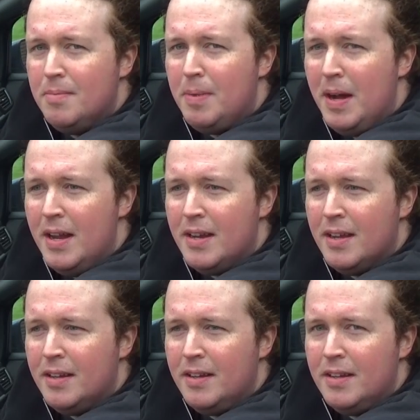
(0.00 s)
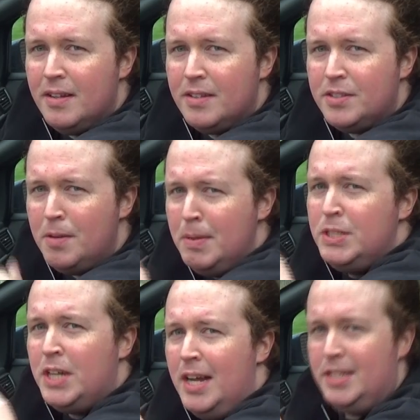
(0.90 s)
But so
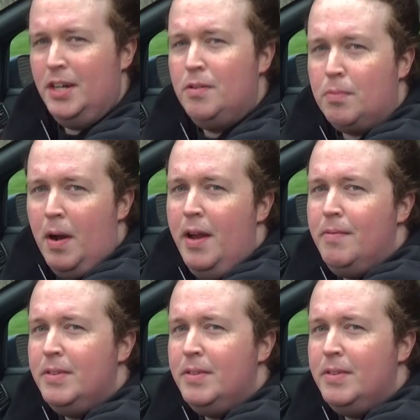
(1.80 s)
much got done right